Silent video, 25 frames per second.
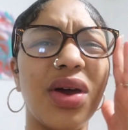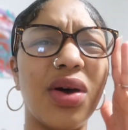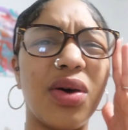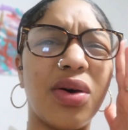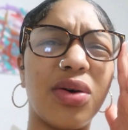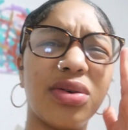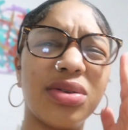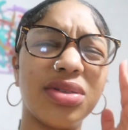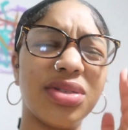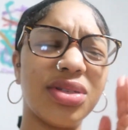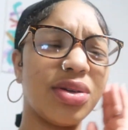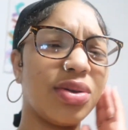
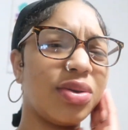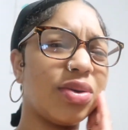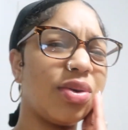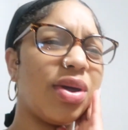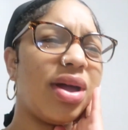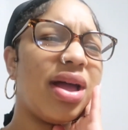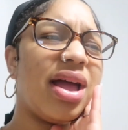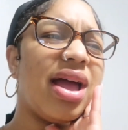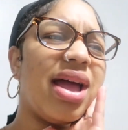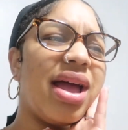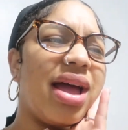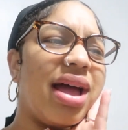Also,
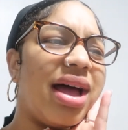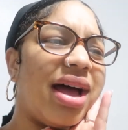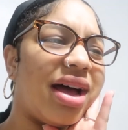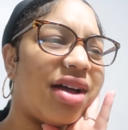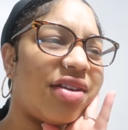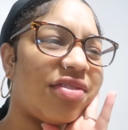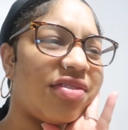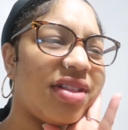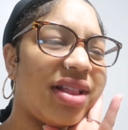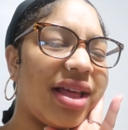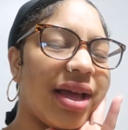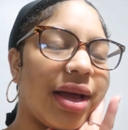I
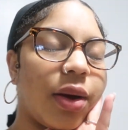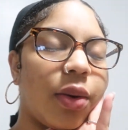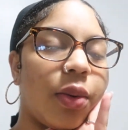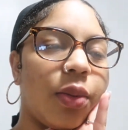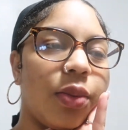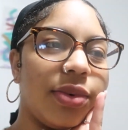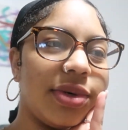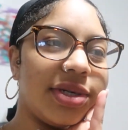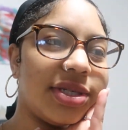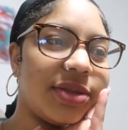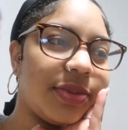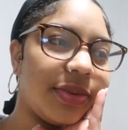feel like I'm
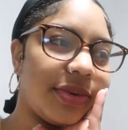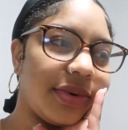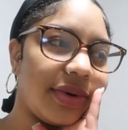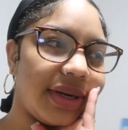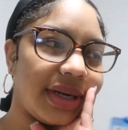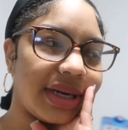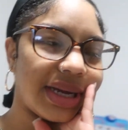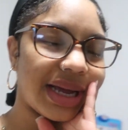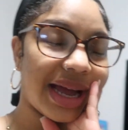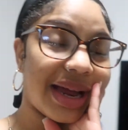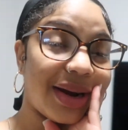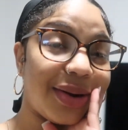
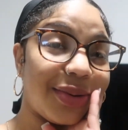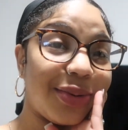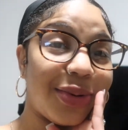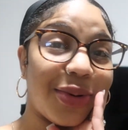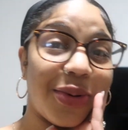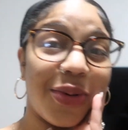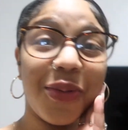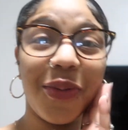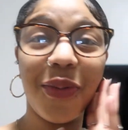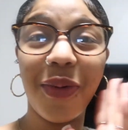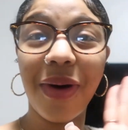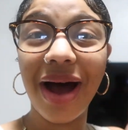whispering. I don't
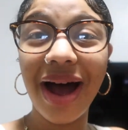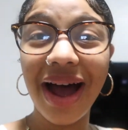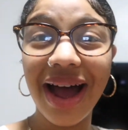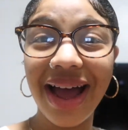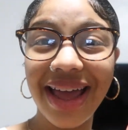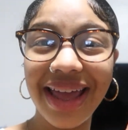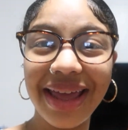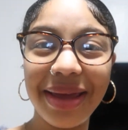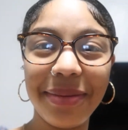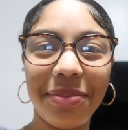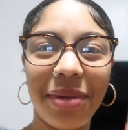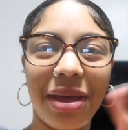know
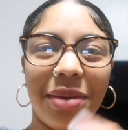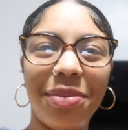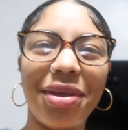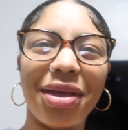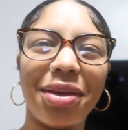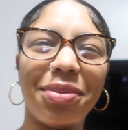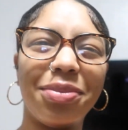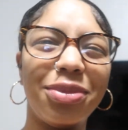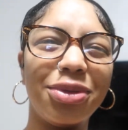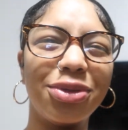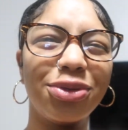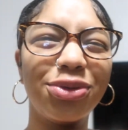why. Maybe
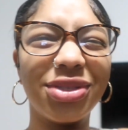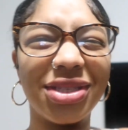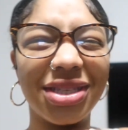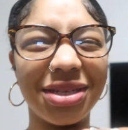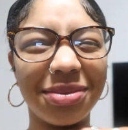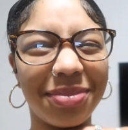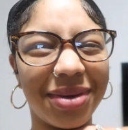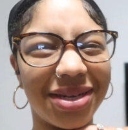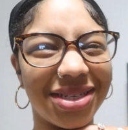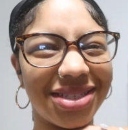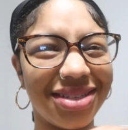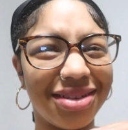I'm used to
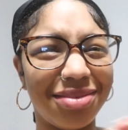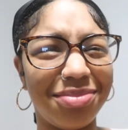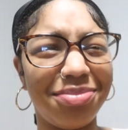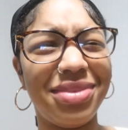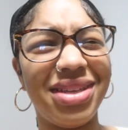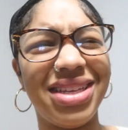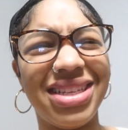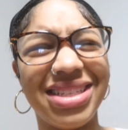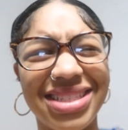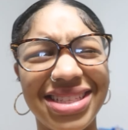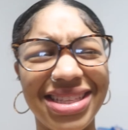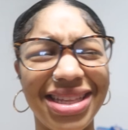my son
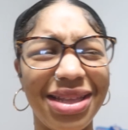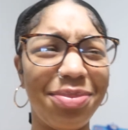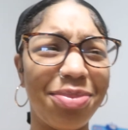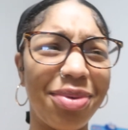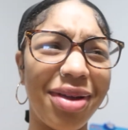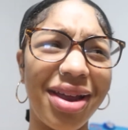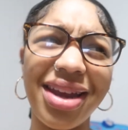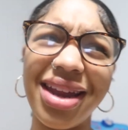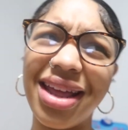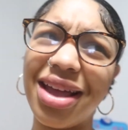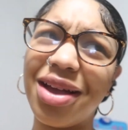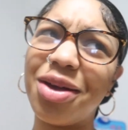being asleep
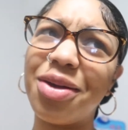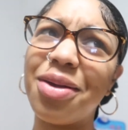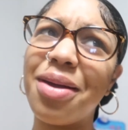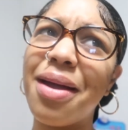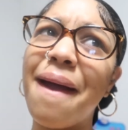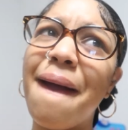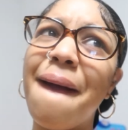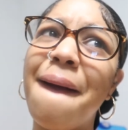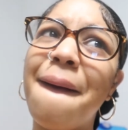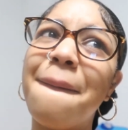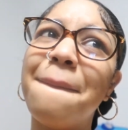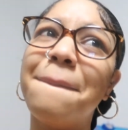right now.
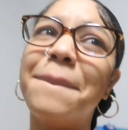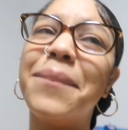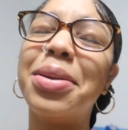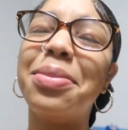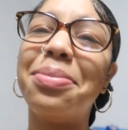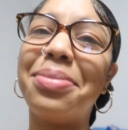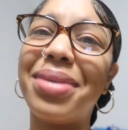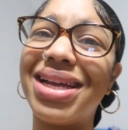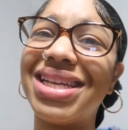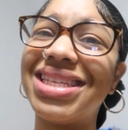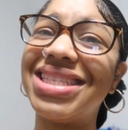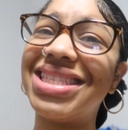But
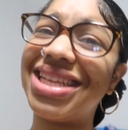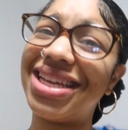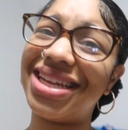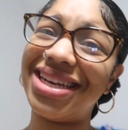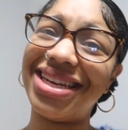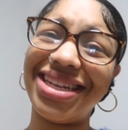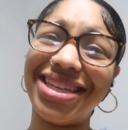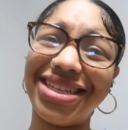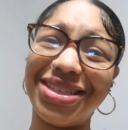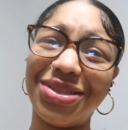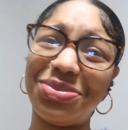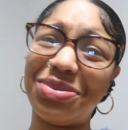my
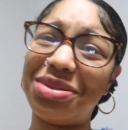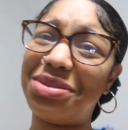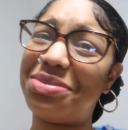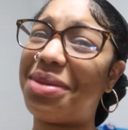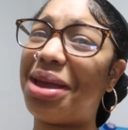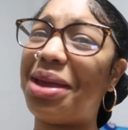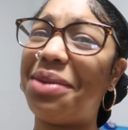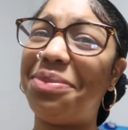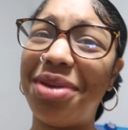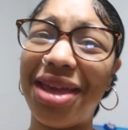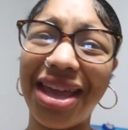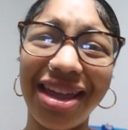son is with
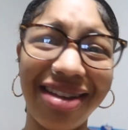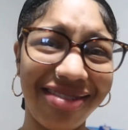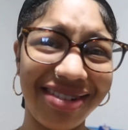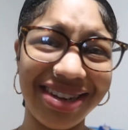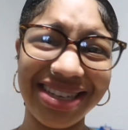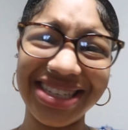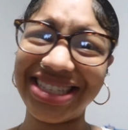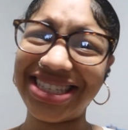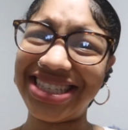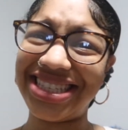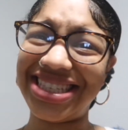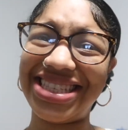my
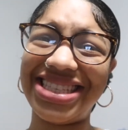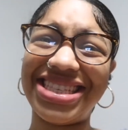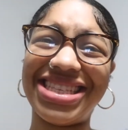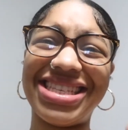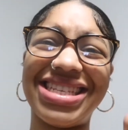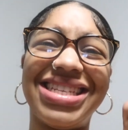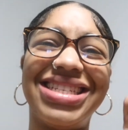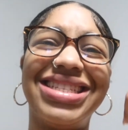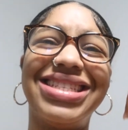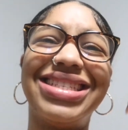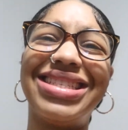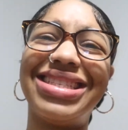parents,
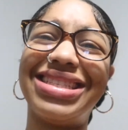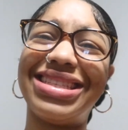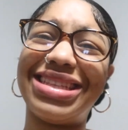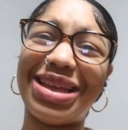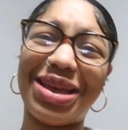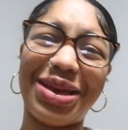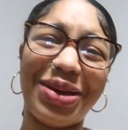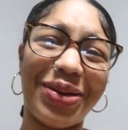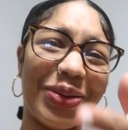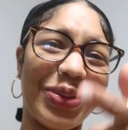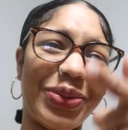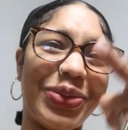
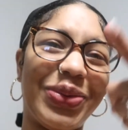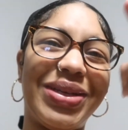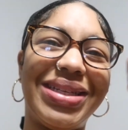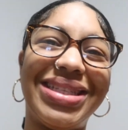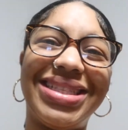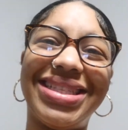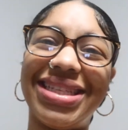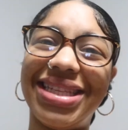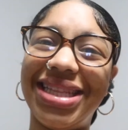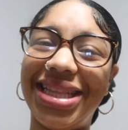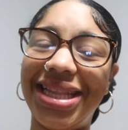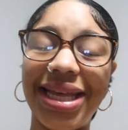so
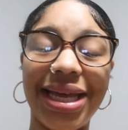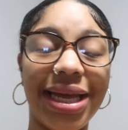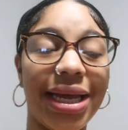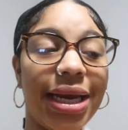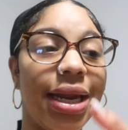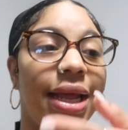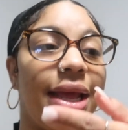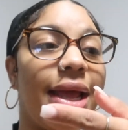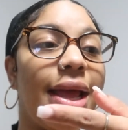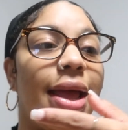it's lit.